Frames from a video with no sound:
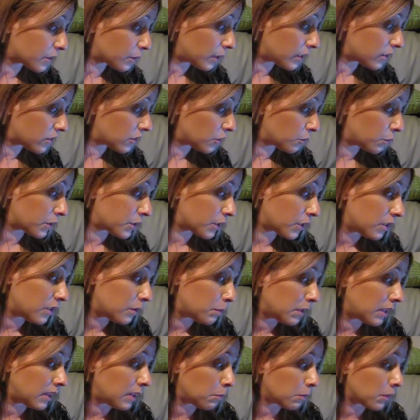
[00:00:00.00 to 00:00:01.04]
question was, who's
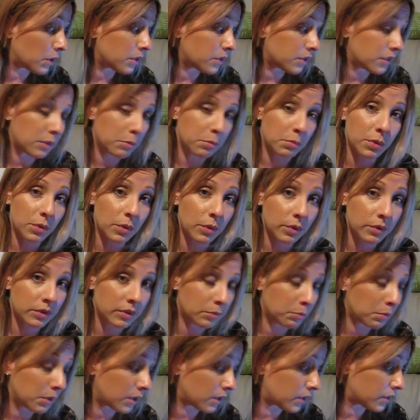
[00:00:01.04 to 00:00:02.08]
been the most
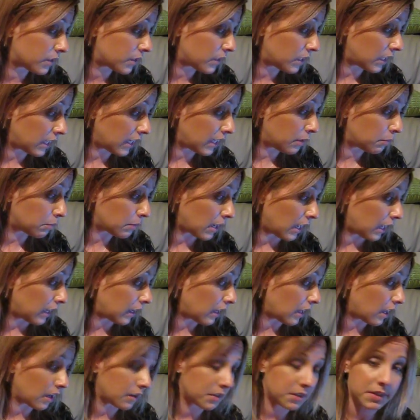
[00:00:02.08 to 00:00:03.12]
important person in my
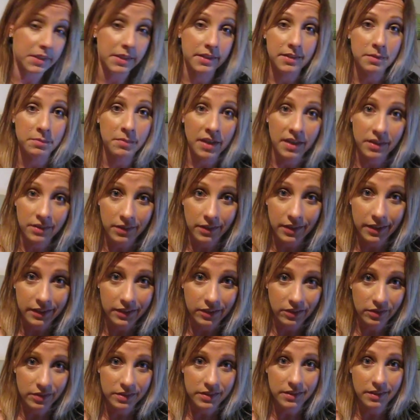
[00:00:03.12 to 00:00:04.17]
life since my
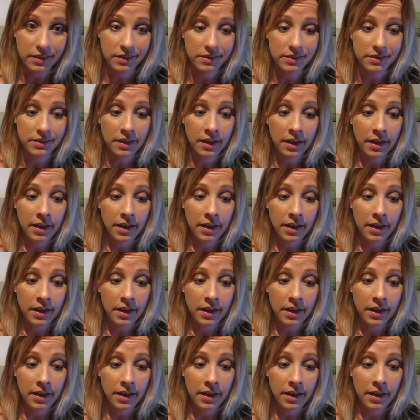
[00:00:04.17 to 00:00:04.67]
diagnosis?